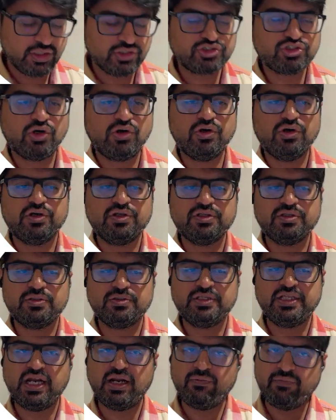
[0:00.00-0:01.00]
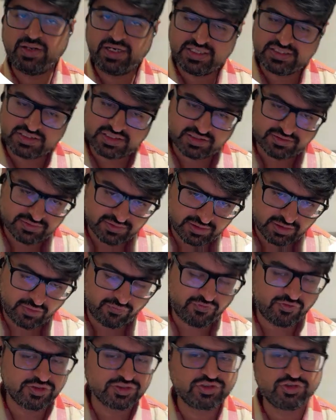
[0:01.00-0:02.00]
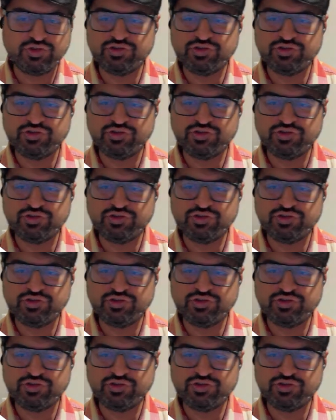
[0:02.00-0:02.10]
So there are many, of course,